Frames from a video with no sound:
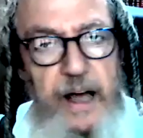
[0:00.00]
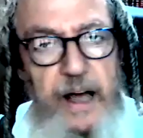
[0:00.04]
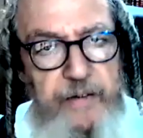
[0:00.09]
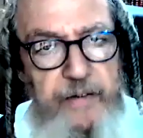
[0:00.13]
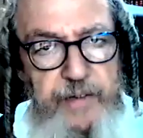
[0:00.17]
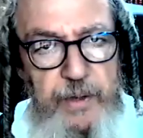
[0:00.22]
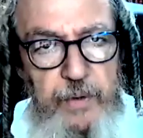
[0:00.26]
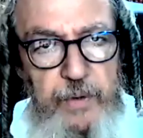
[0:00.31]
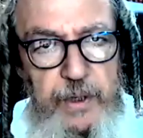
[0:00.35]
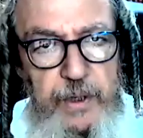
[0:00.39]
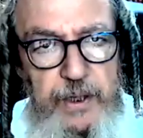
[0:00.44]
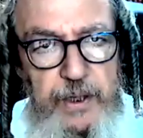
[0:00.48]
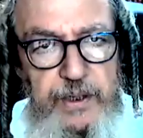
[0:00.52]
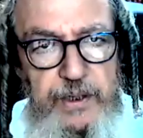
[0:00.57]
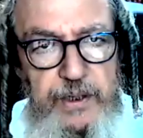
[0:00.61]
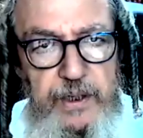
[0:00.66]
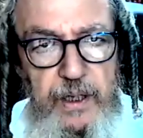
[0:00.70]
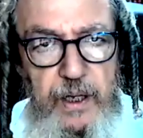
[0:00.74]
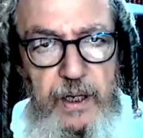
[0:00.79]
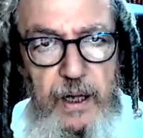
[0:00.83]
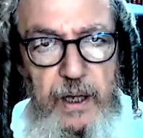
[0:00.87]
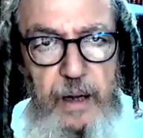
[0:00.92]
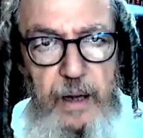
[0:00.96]

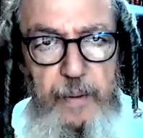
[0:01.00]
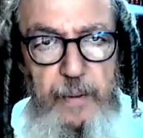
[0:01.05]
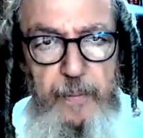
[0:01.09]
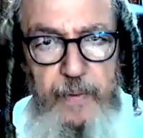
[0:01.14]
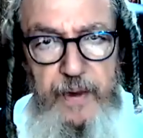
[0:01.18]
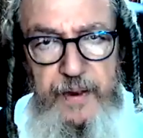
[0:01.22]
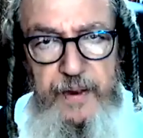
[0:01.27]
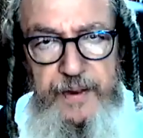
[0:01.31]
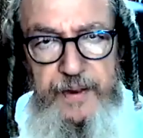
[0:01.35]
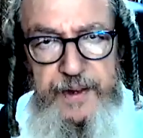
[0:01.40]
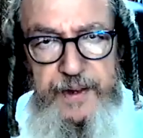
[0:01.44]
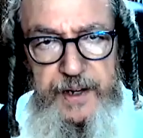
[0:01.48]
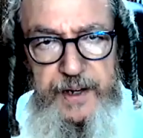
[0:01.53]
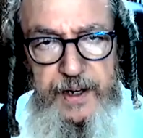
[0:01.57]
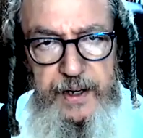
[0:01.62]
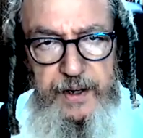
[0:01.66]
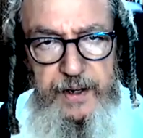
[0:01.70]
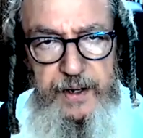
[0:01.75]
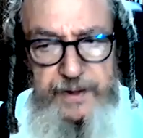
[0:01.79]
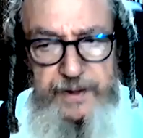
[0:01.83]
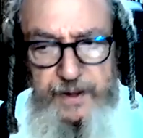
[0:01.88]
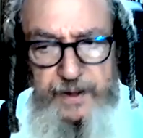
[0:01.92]
Afterwards, the